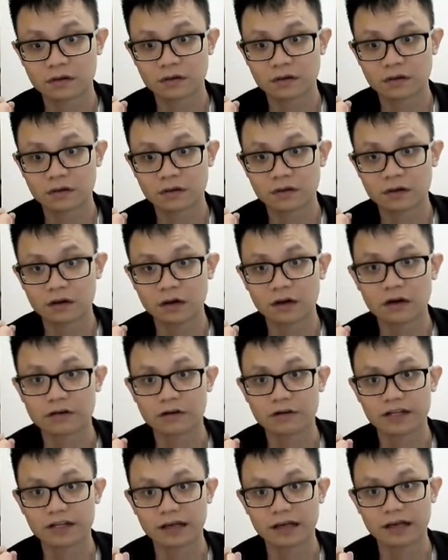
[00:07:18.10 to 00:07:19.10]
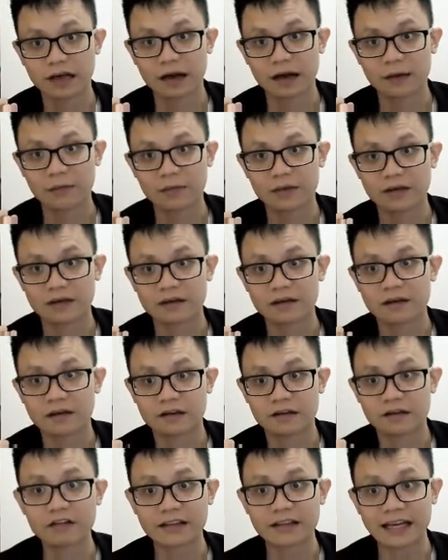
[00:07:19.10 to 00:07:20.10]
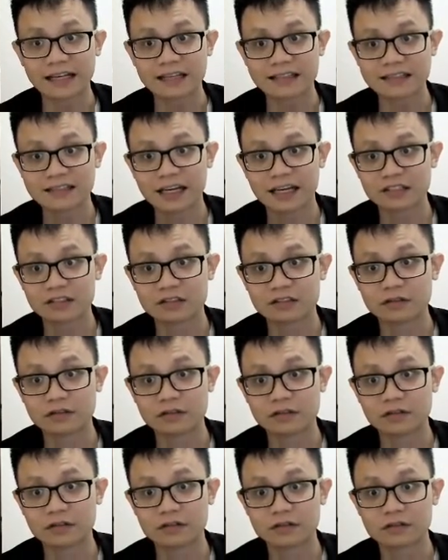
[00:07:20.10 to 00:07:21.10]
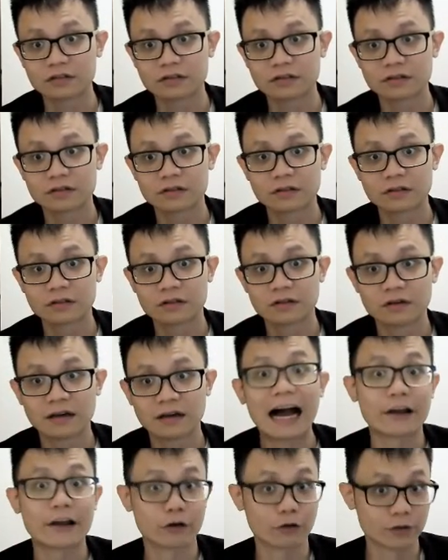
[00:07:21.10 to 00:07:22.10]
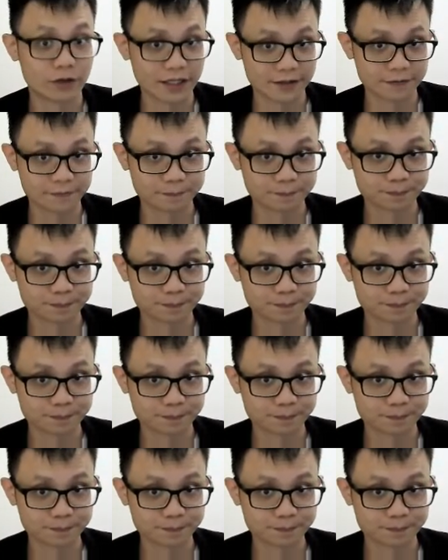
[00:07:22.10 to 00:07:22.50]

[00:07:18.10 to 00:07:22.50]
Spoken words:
oh sorry, up here. You want to test starch, you use iodine.